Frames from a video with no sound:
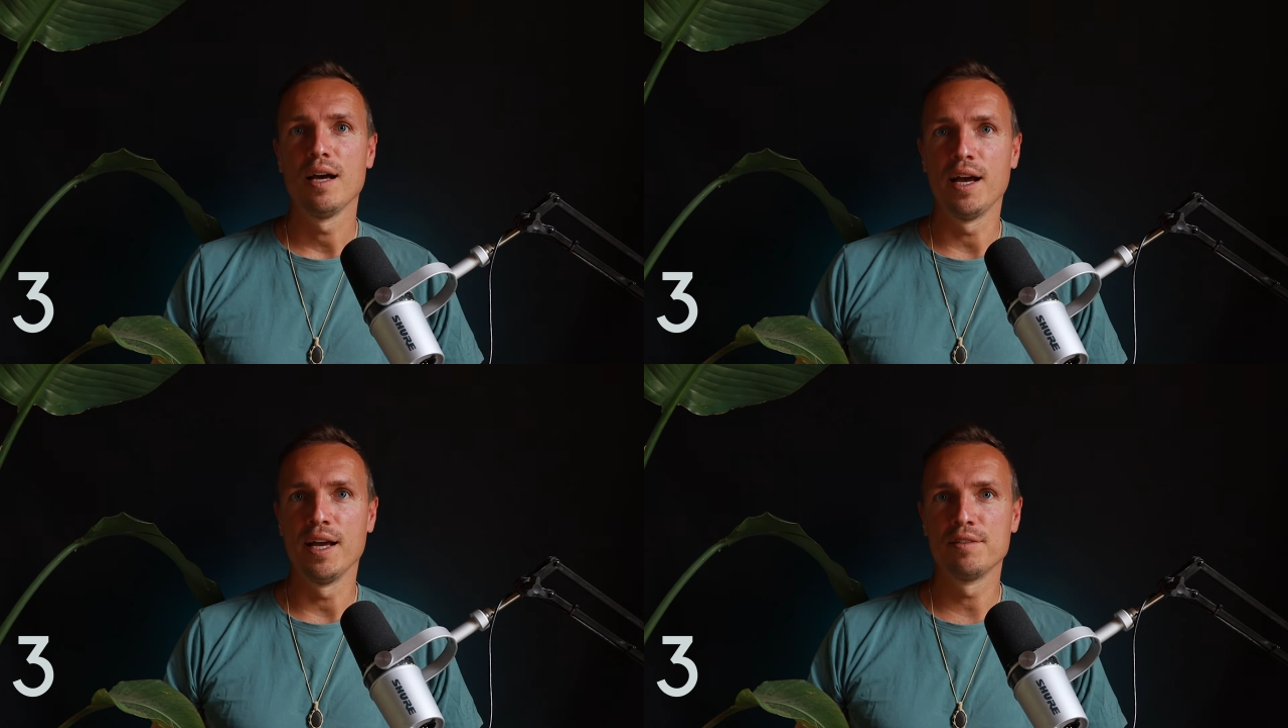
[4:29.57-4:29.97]

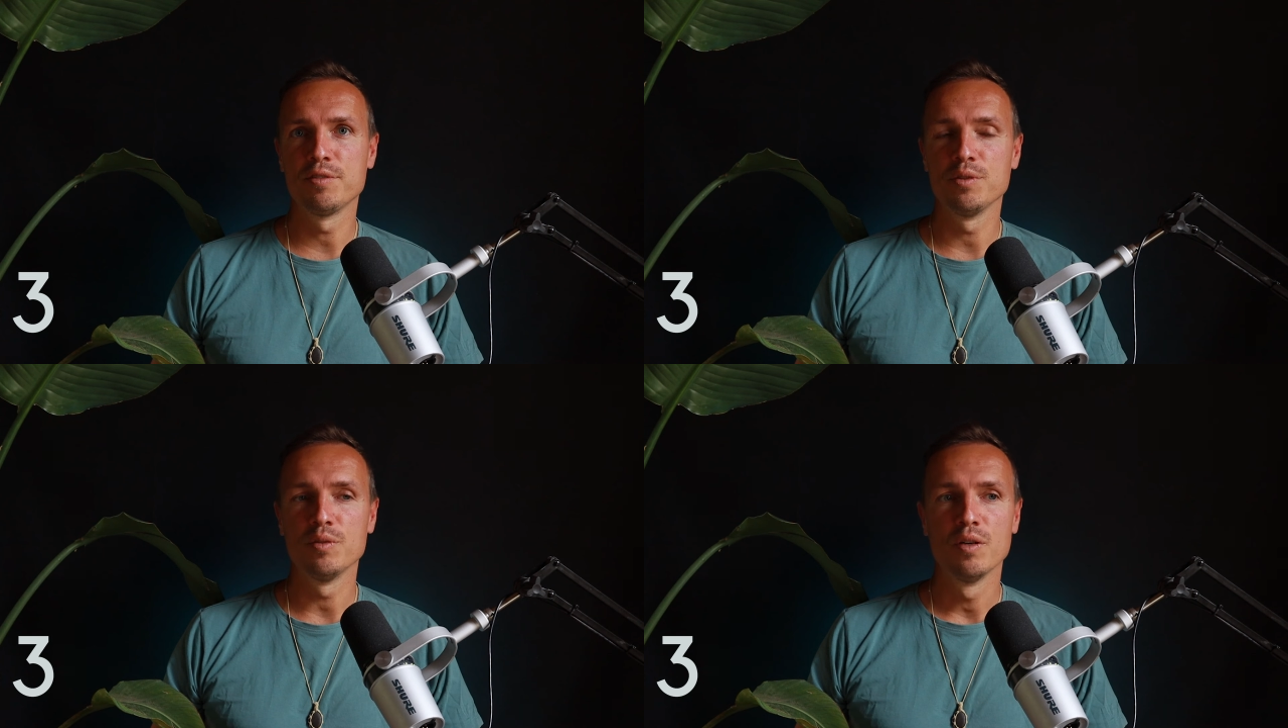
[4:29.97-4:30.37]
I had
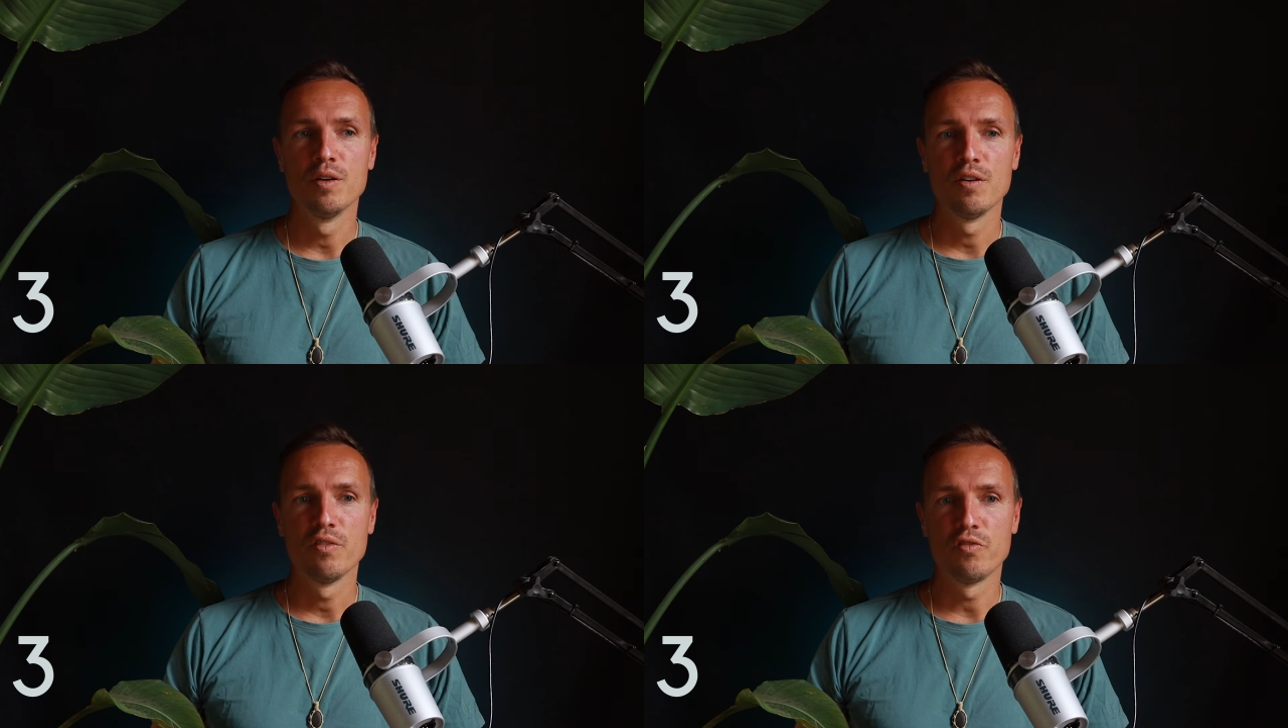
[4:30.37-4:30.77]
to
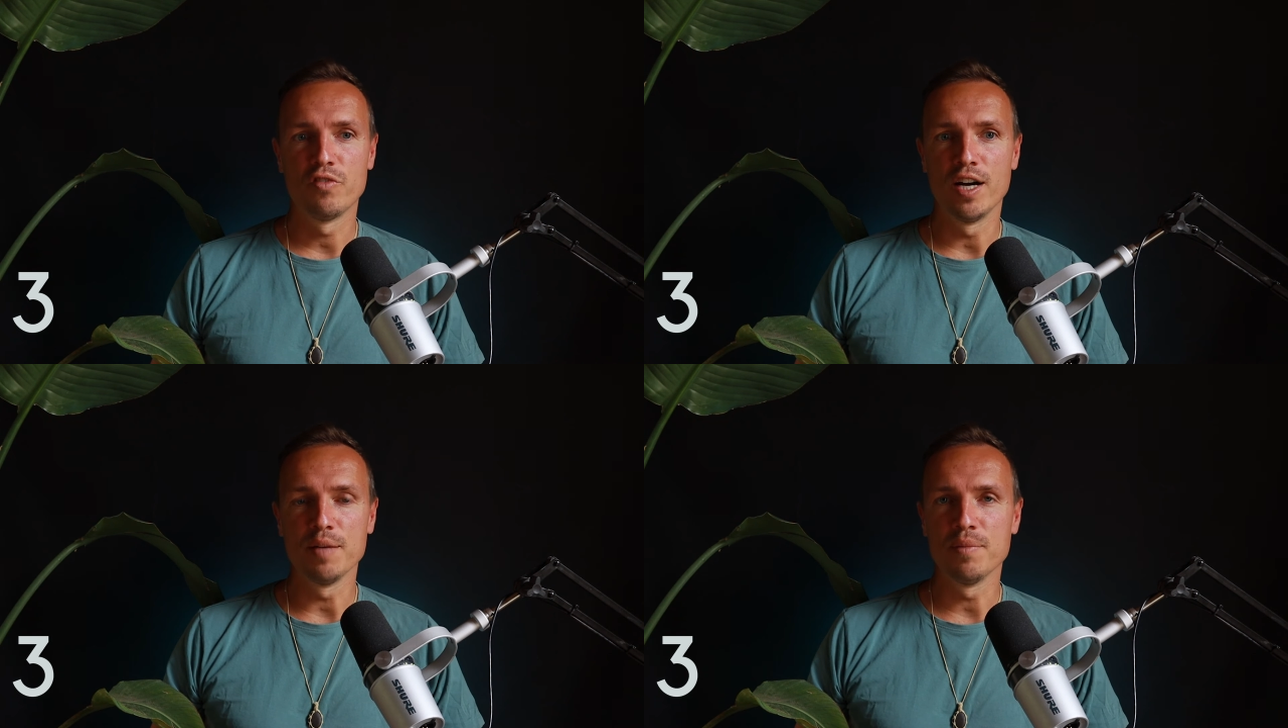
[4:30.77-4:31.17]

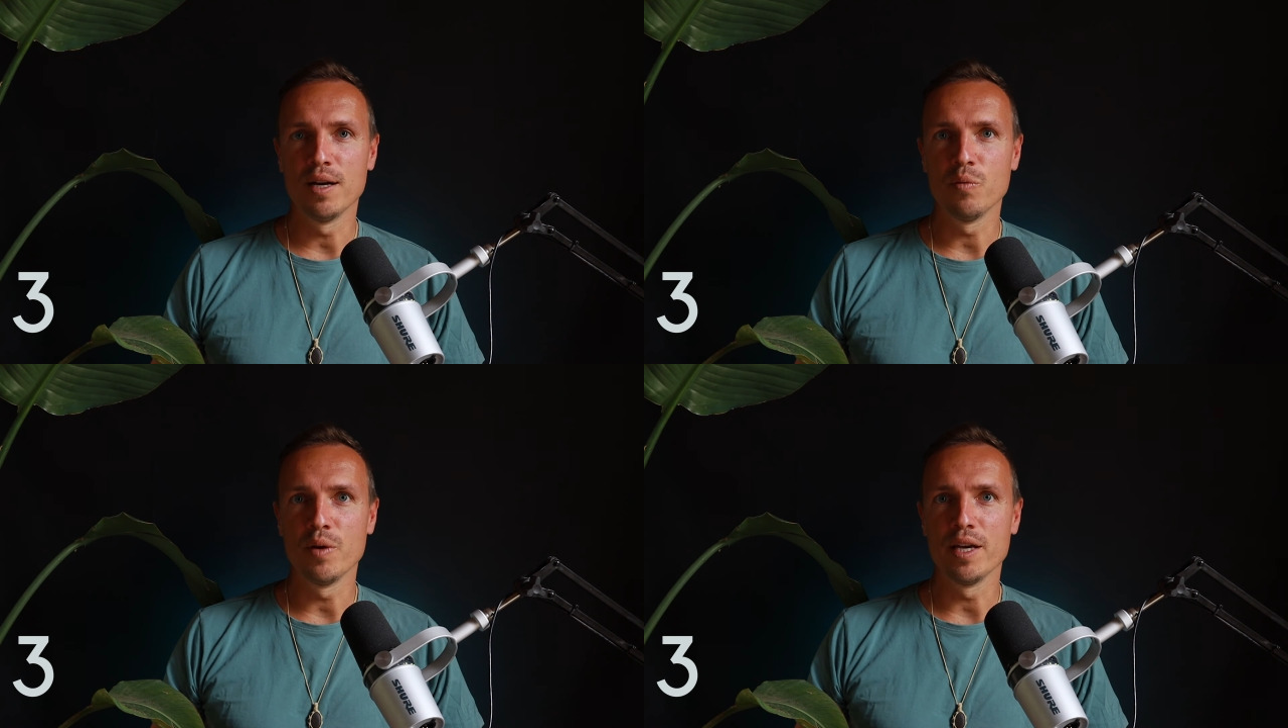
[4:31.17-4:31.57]
find
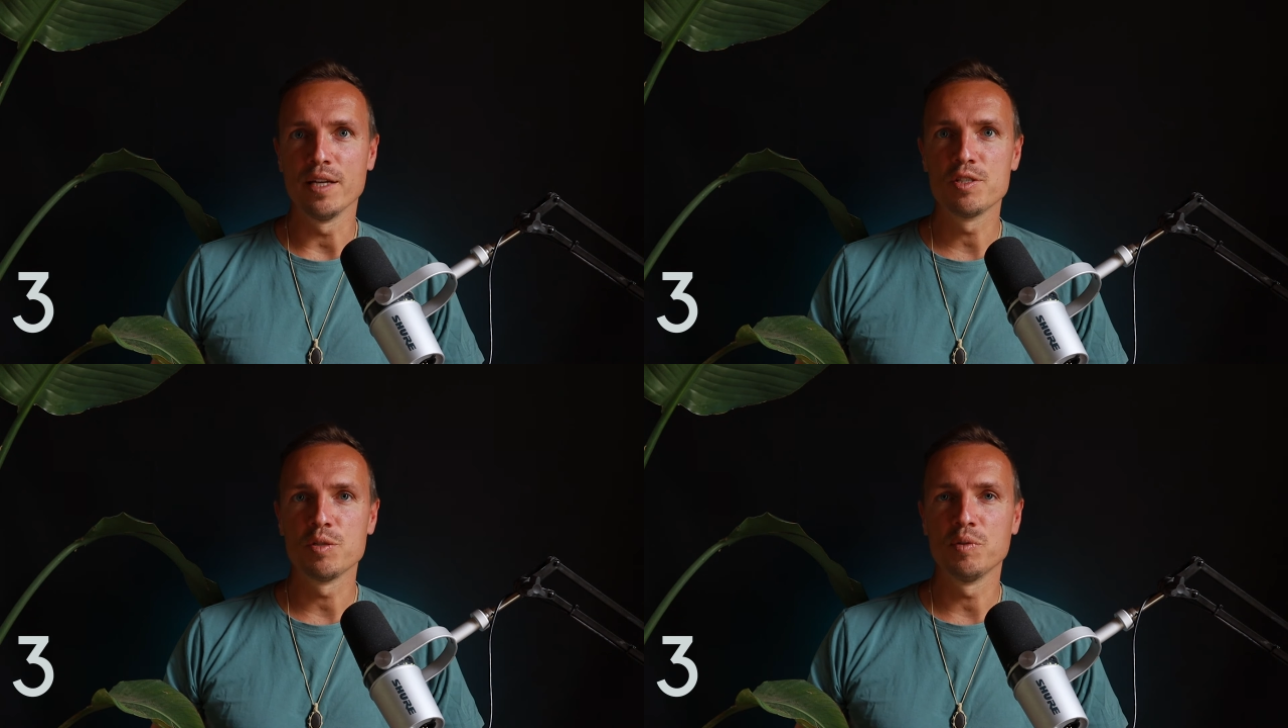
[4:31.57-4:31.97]
my way
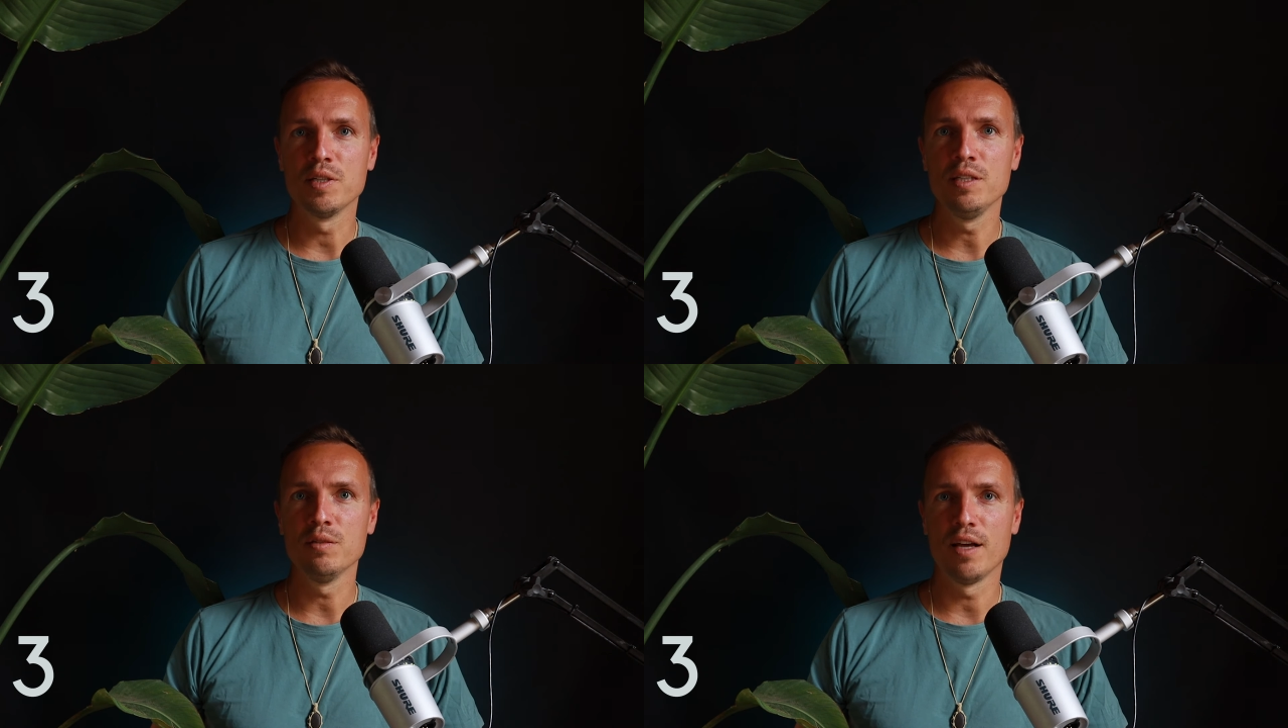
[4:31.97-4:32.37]
into a
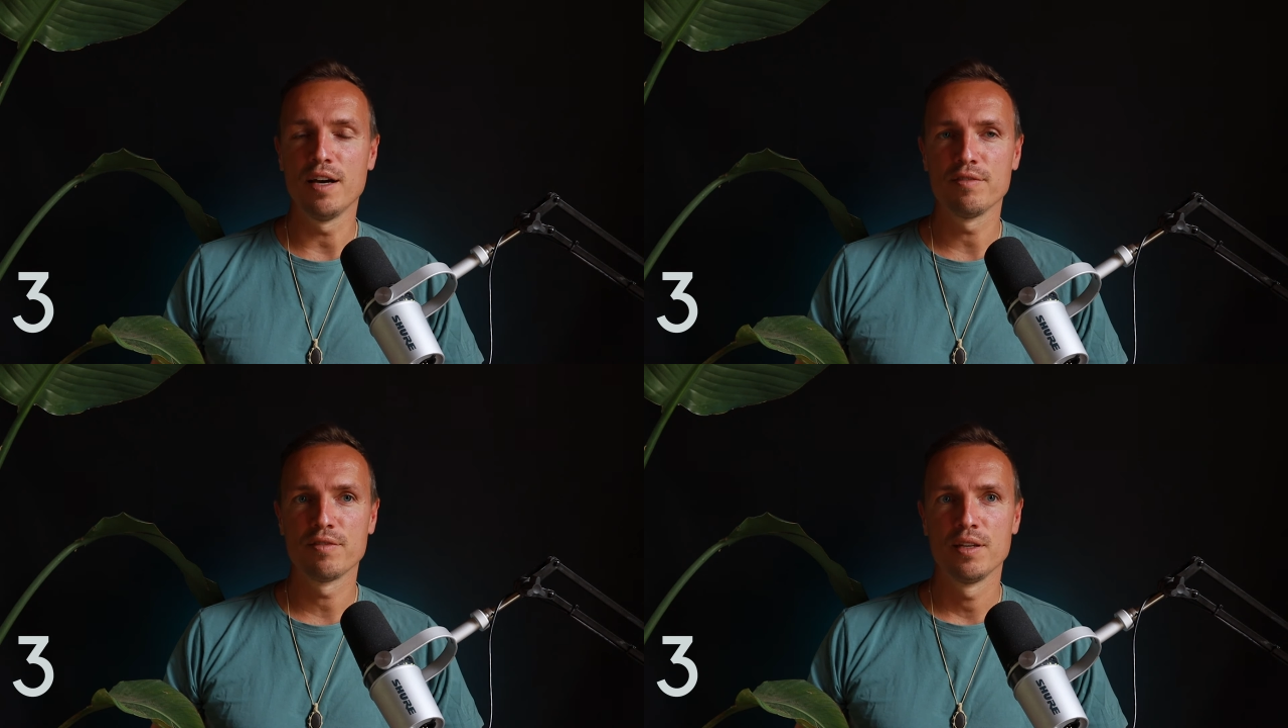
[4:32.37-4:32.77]
new
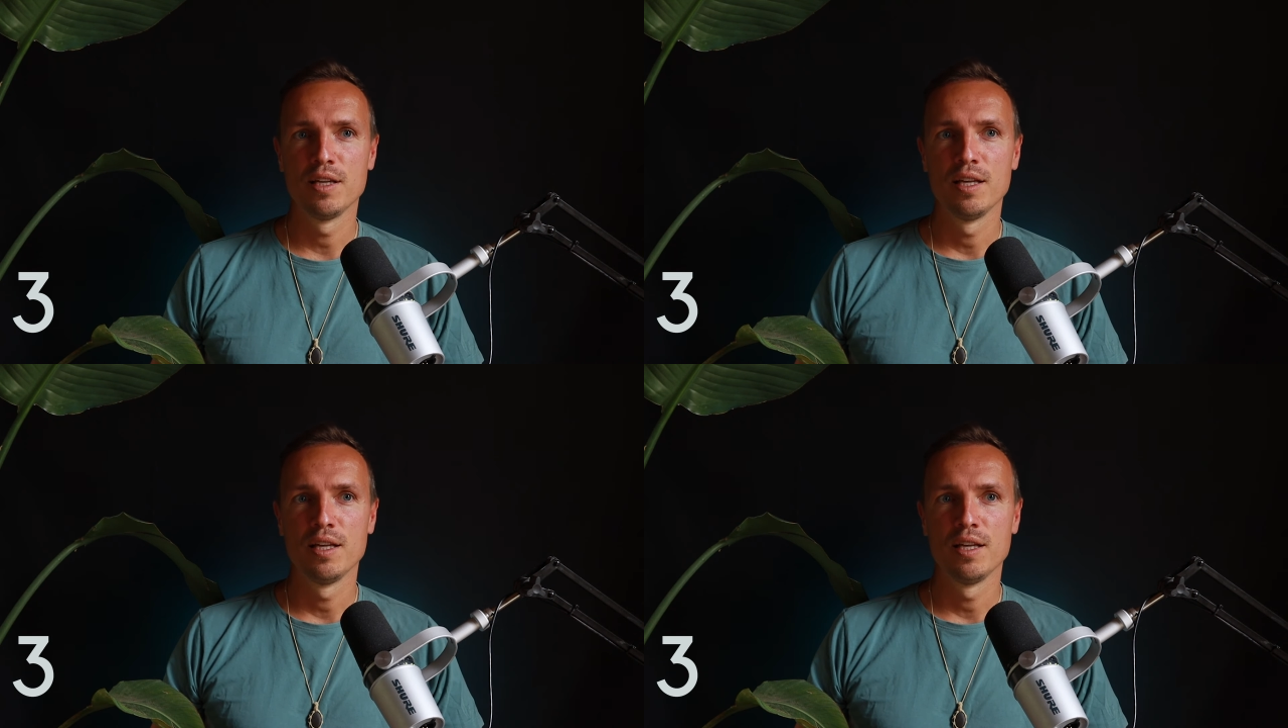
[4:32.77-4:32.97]
life.